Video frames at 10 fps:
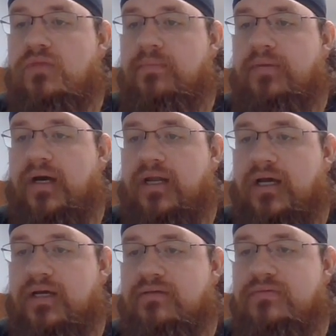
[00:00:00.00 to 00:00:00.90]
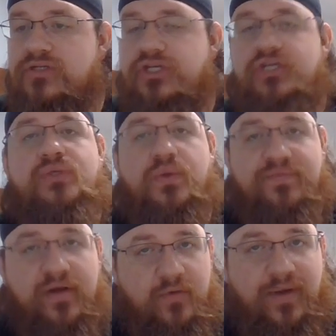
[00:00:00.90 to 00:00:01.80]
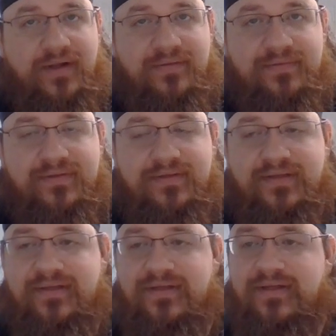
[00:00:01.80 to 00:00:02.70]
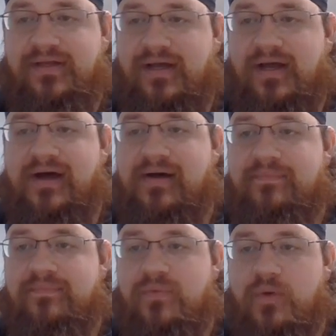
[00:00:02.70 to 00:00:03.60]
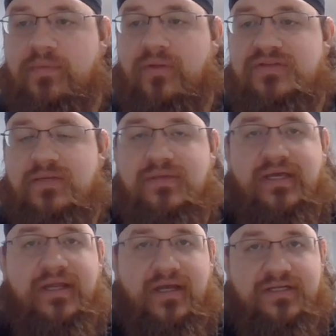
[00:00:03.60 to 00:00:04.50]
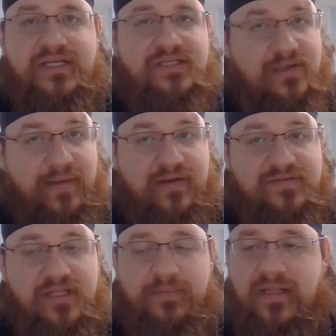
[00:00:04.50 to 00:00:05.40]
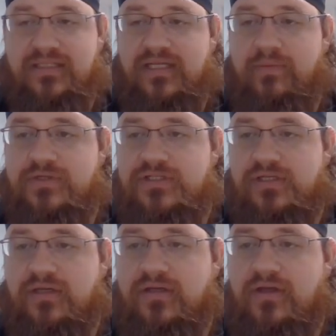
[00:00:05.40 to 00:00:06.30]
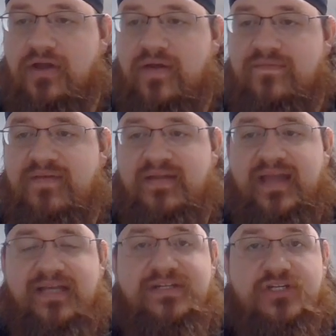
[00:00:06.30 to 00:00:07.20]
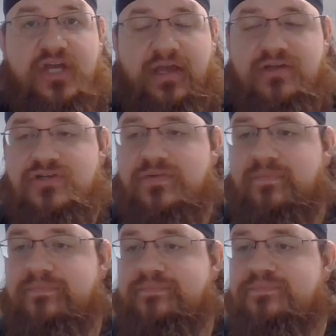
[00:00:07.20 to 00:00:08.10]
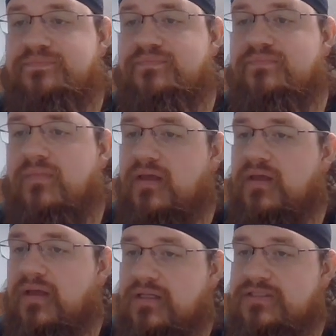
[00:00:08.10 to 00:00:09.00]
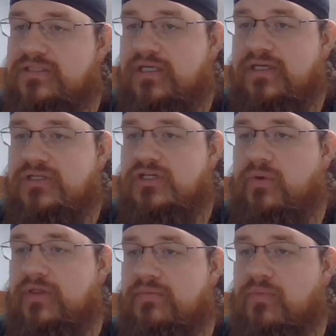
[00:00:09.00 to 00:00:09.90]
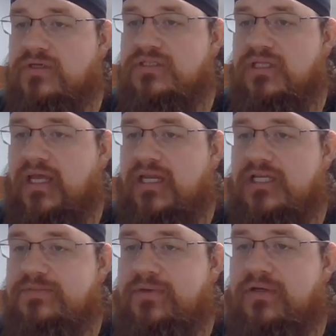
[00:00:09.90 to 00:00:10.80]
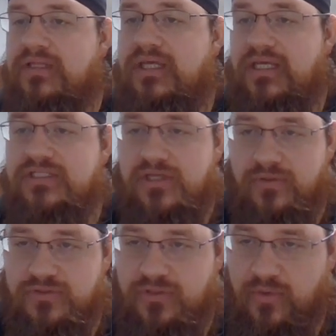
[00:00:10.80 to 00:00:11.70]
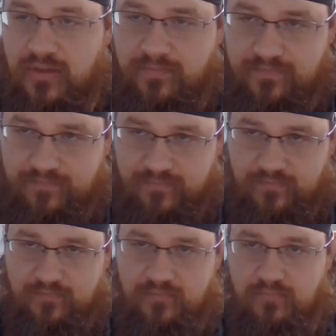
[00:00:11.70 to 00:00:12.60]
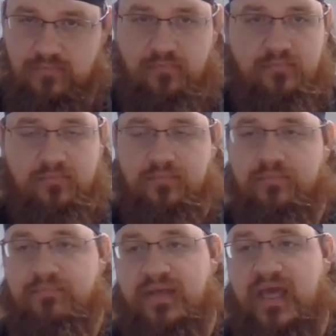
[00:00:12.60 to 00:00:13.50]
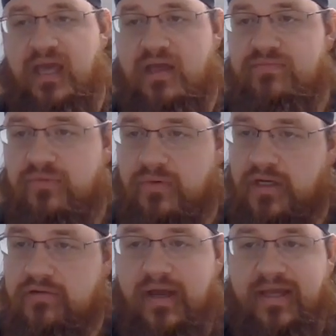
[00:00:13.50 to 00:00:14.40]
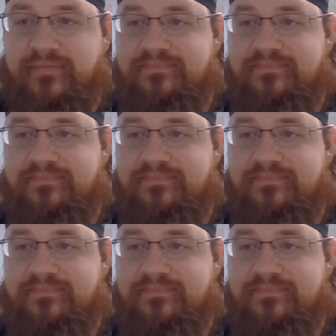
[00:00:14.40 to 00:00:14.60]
But uh, she's doing very well. Um, we both seemed to get a decent amount of sleep last night, which is a fantastic change see, Joey, the Morse clan is purely East Coast, New York, mm, PA, and Florida. Great.